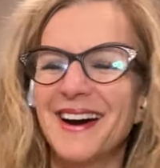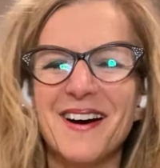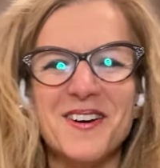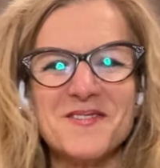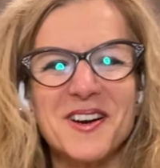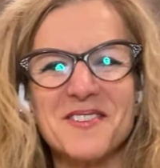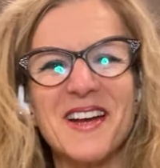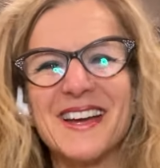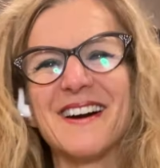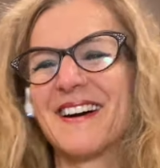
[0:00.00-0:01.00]
Oh, what a
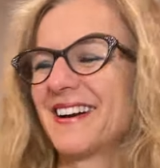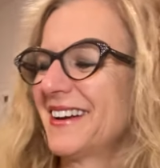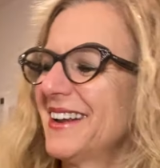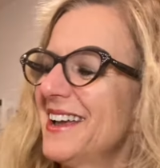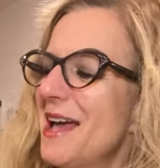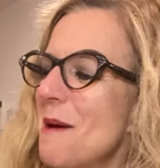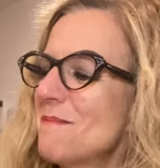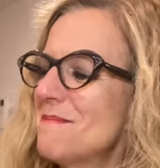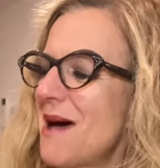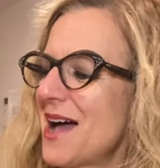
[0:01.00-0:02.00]
great card.
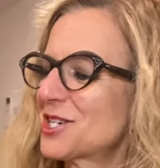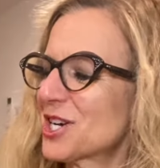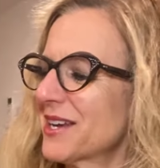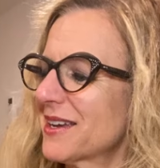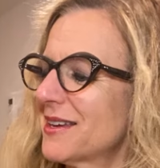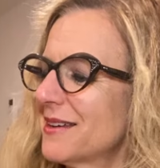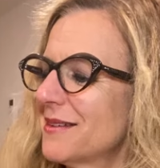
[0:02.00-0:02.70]
Magic.